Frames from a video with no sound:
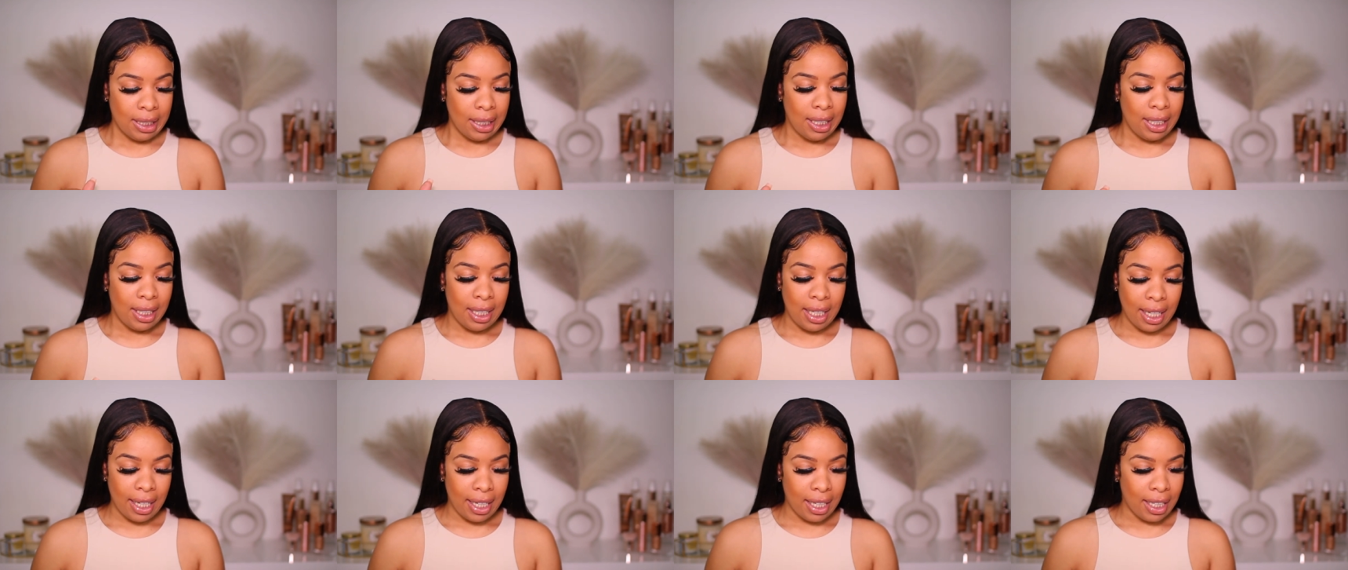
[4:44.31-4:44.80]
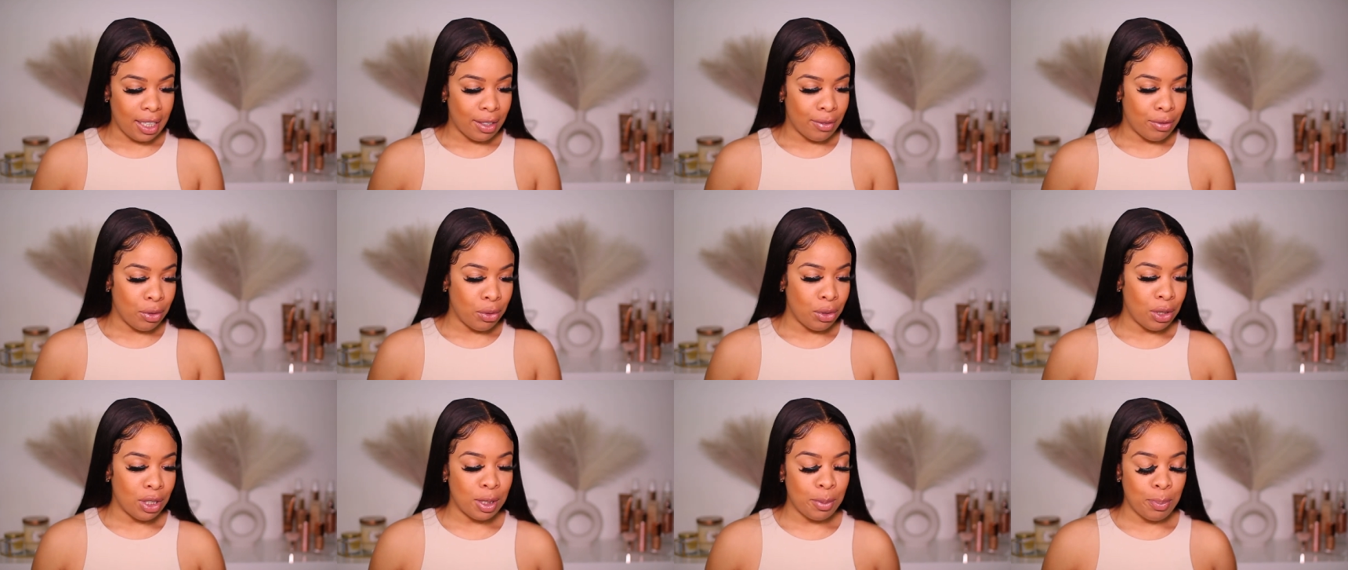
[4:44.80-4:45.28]
yeah, if
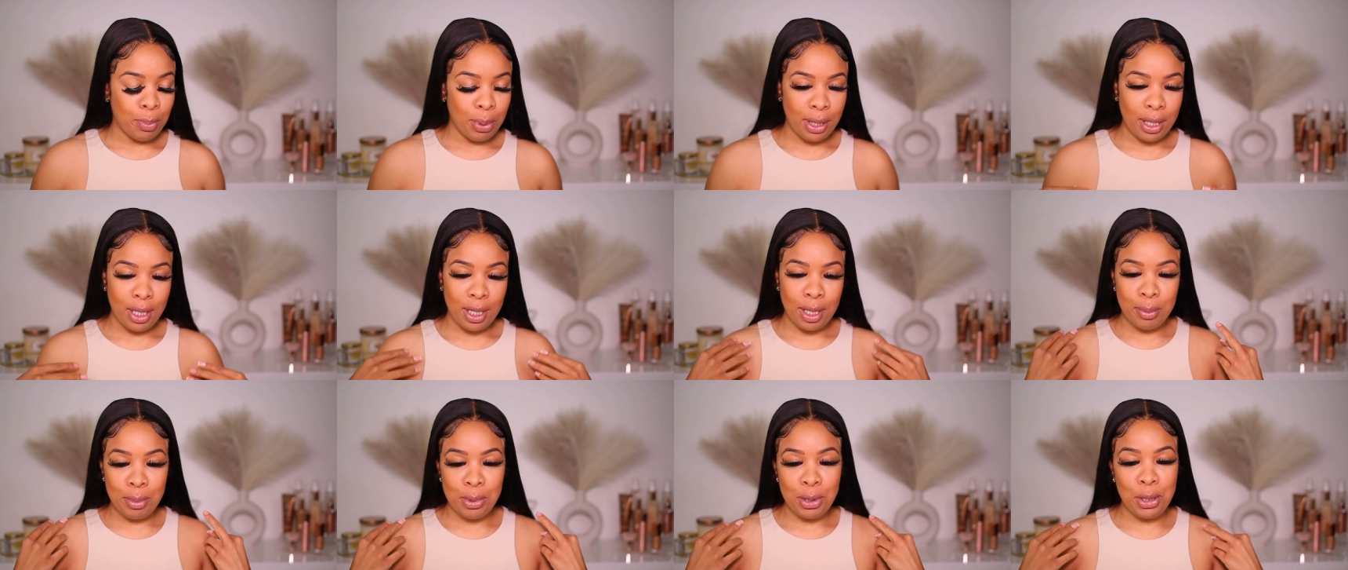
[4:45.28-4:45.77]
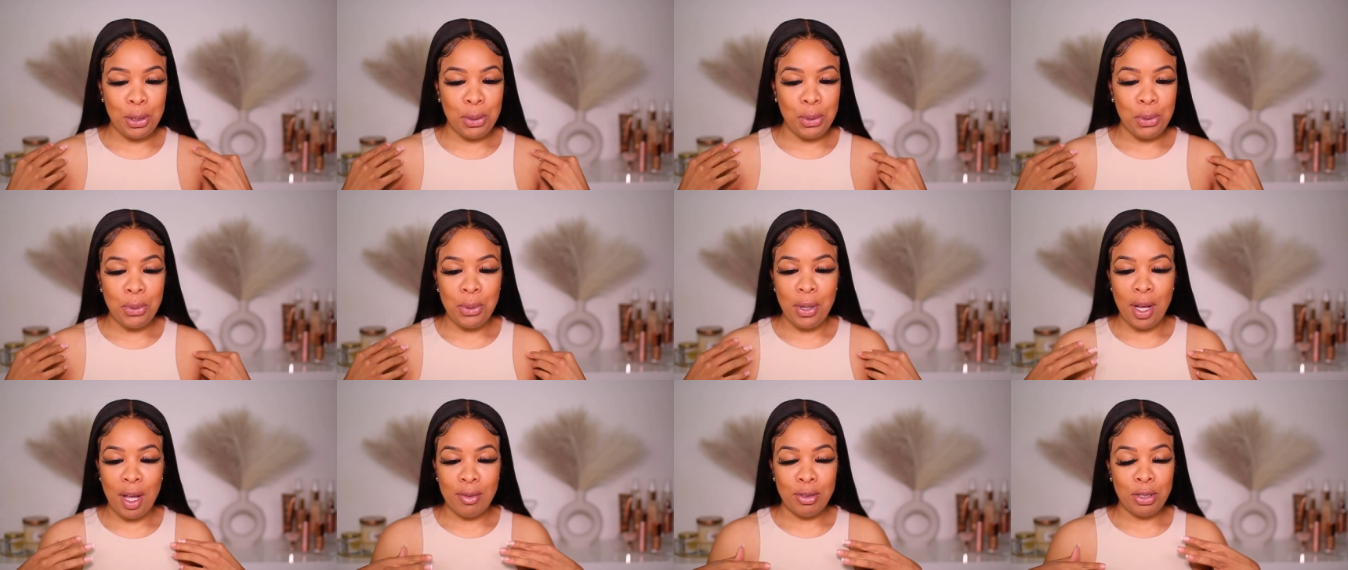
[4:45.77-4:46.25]
you just put it up to you,
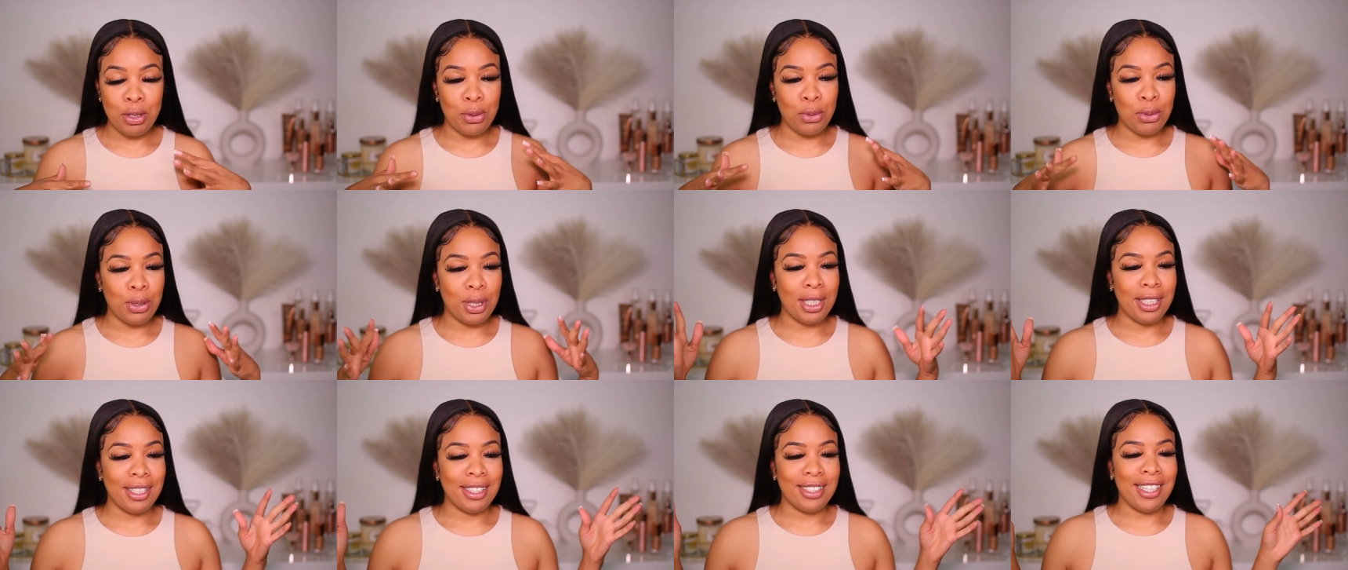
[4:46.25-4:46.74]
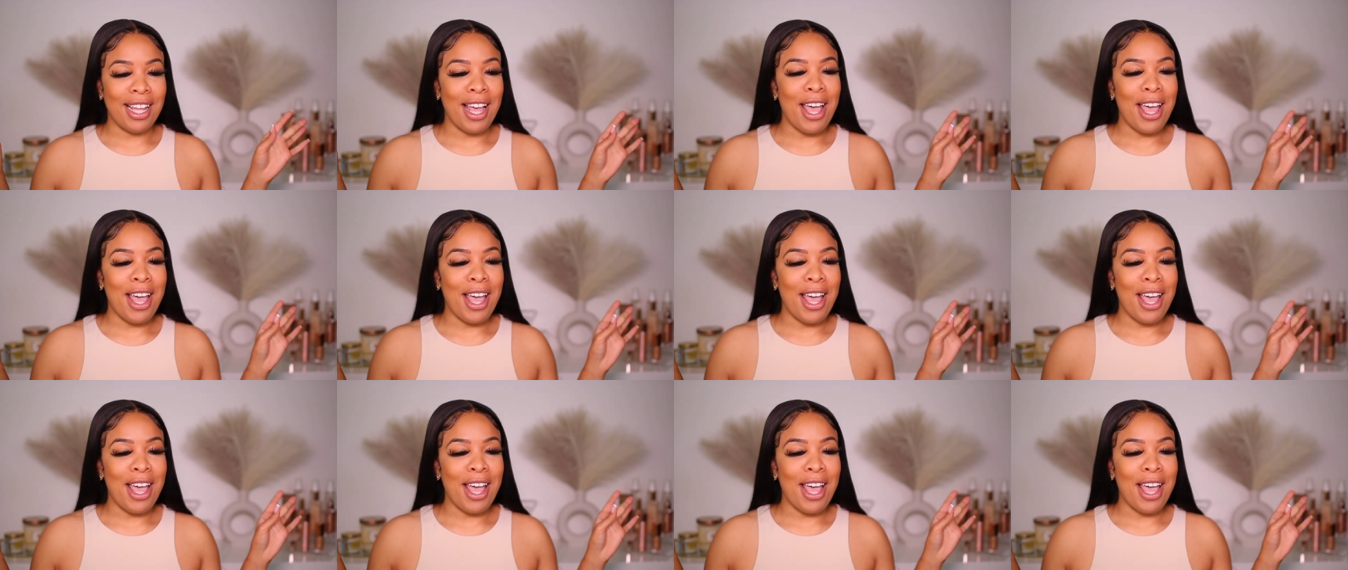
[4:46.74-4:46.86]
you're gonna have strings